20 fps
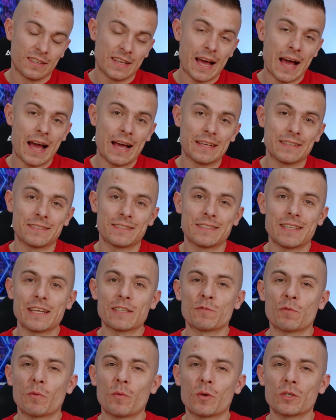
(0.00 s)
Guys,
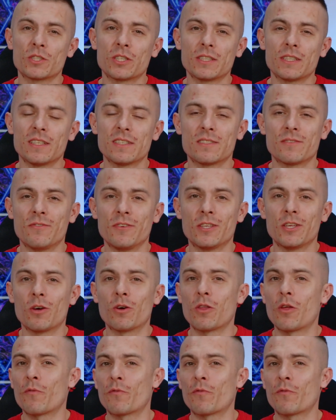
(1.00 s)
thanks for watching this video.